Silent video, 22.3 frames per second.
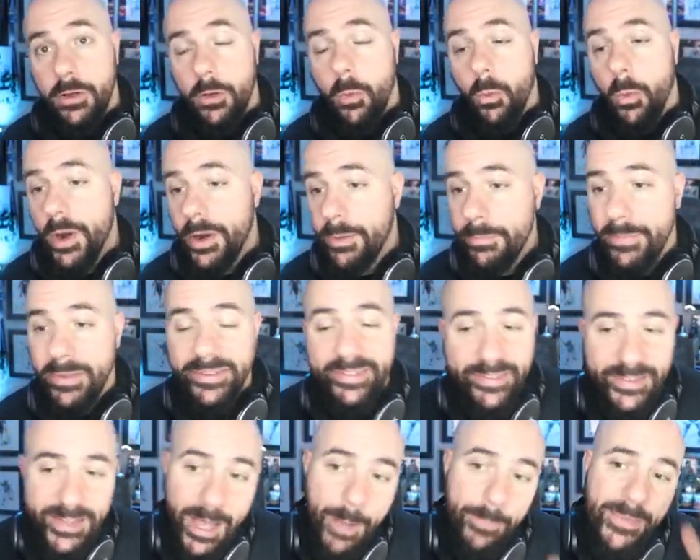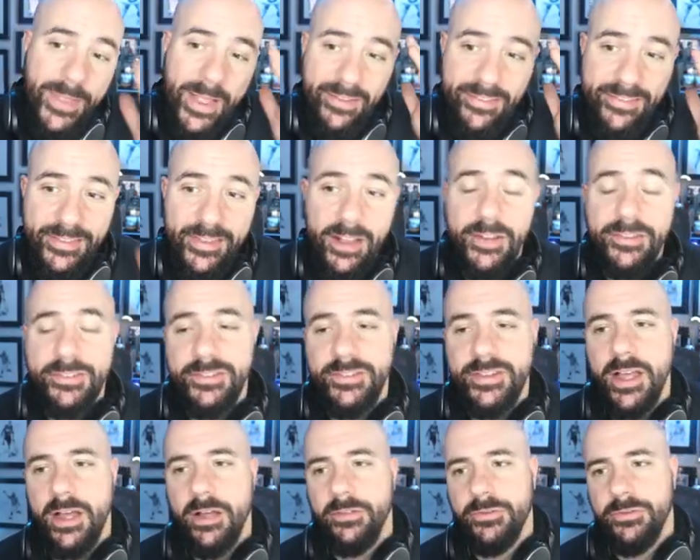One misstep, that's
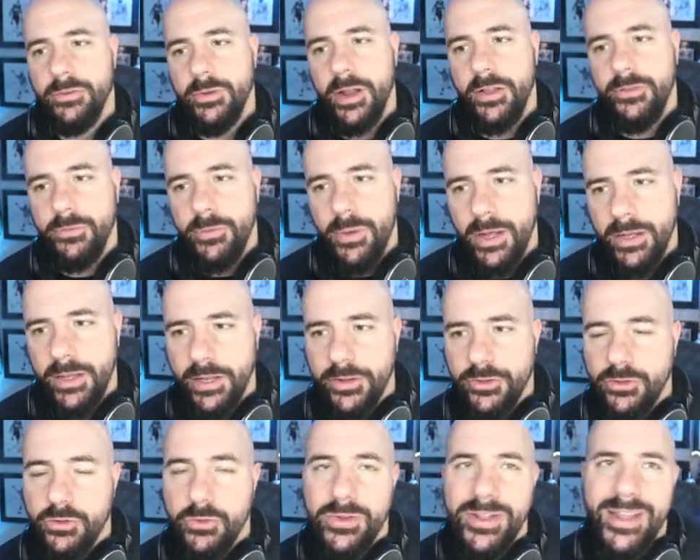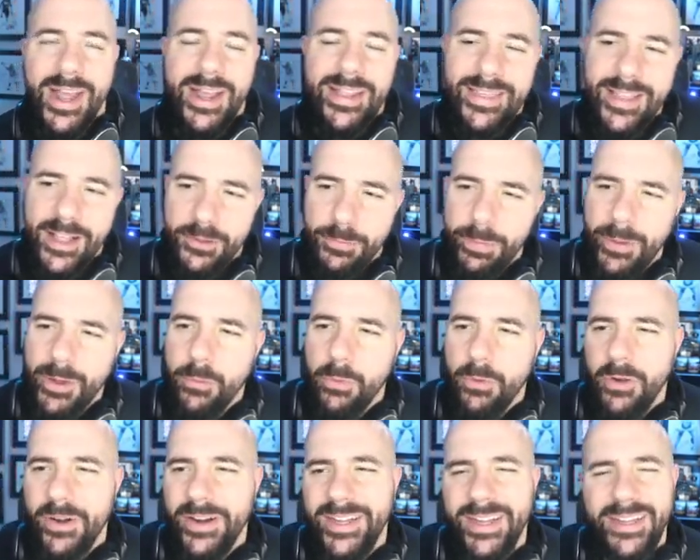touchdown. So that's why I like doing that. Next play, we're
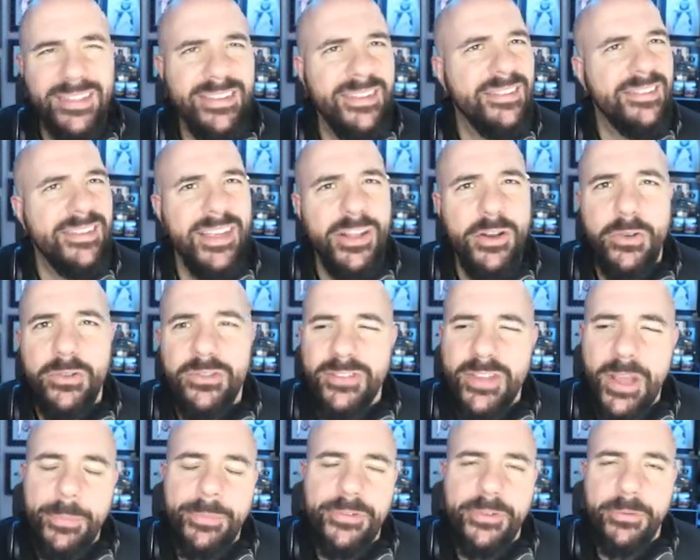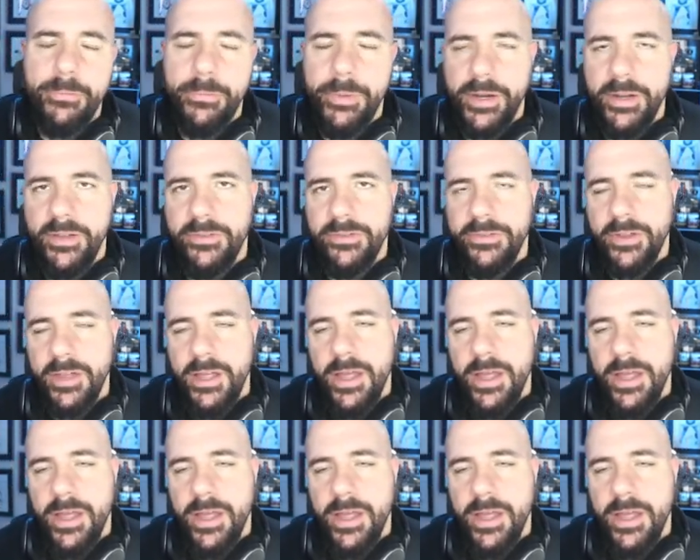going to get this interception, but it's